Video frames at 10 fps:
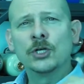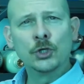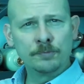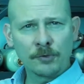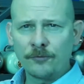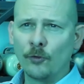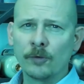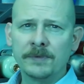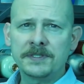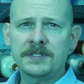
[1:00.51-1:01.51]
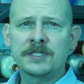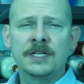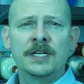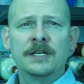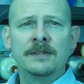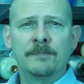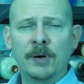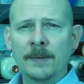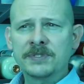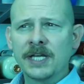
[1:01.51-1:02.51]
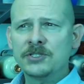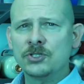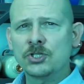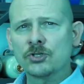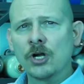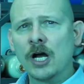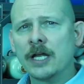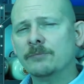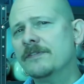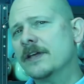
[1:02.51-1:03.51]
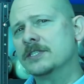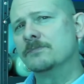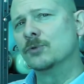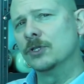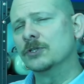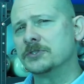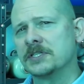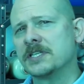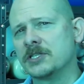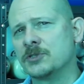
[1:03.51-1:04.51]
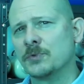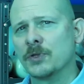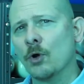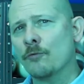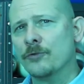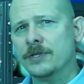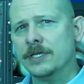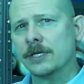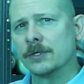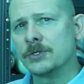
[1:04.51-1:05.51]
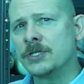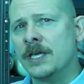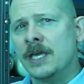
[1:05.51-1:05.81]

good performance, the pump's nice and strong, and we've had some good successes with over the years.